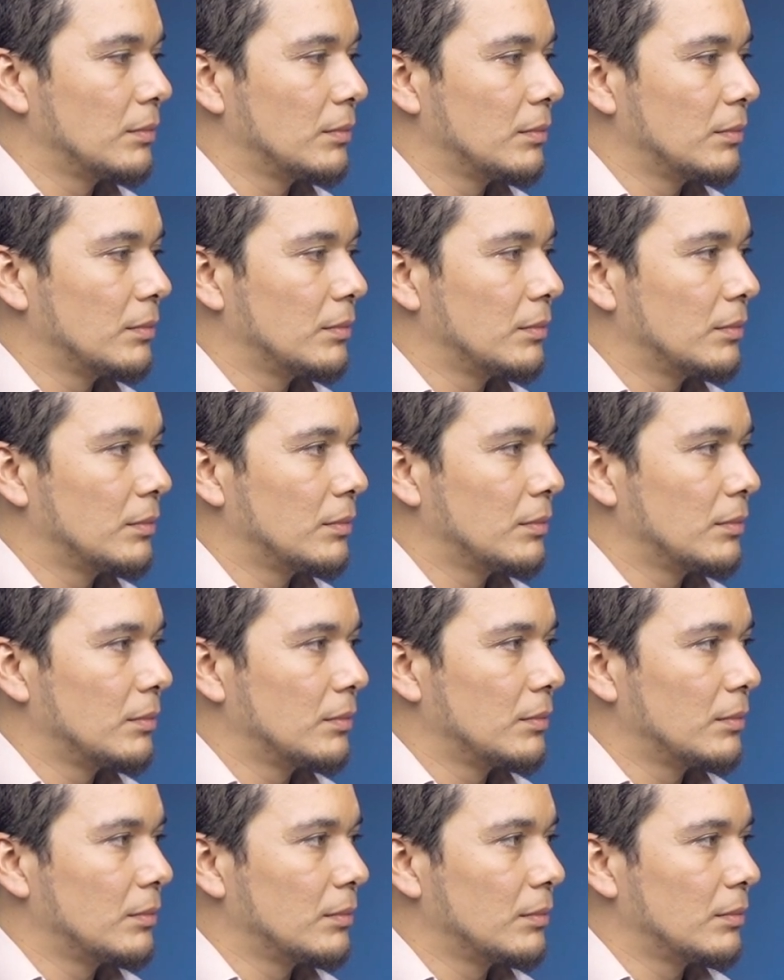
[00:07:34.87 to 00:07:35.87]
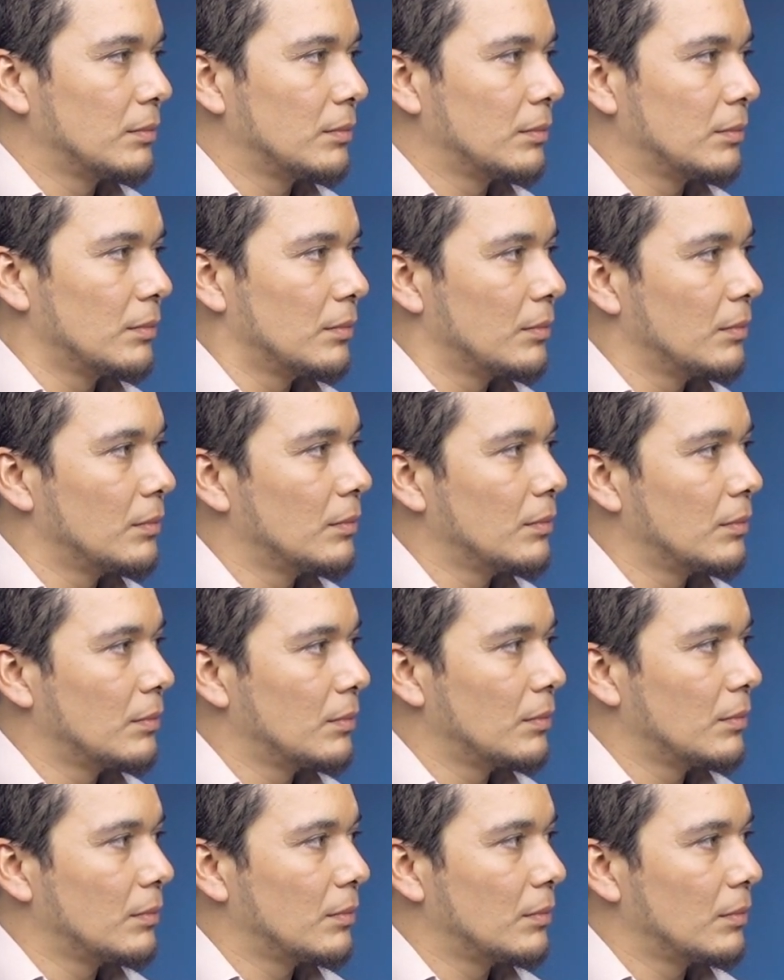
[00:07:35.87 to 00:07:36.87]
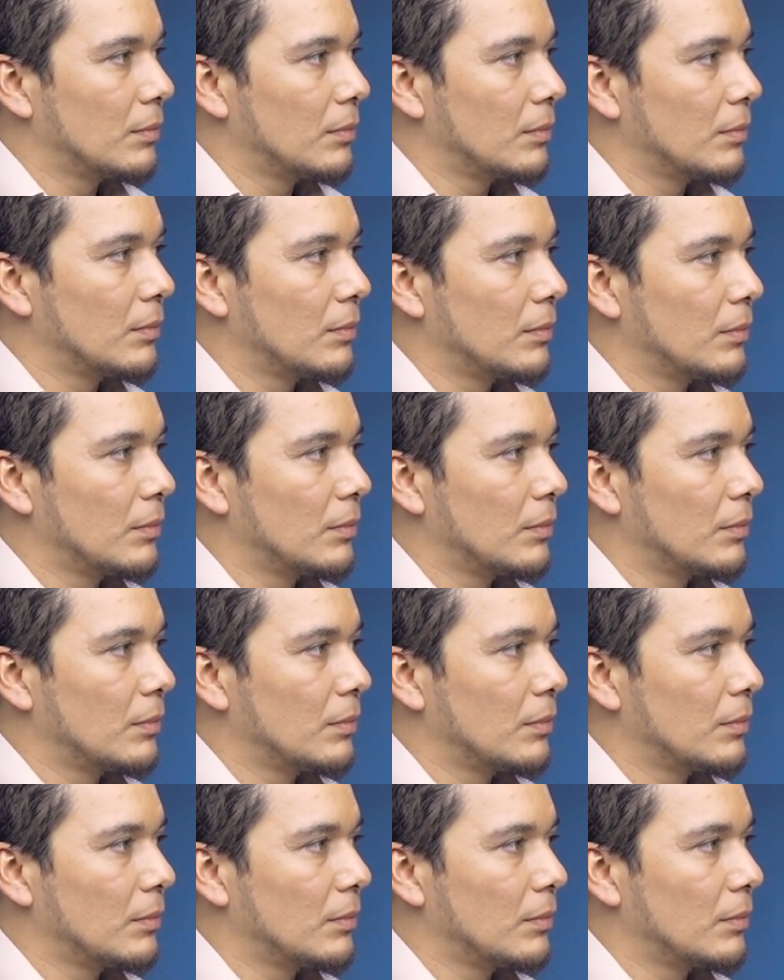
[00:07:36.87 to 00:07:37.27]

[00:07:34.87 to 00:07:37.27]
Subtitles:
(not speaking)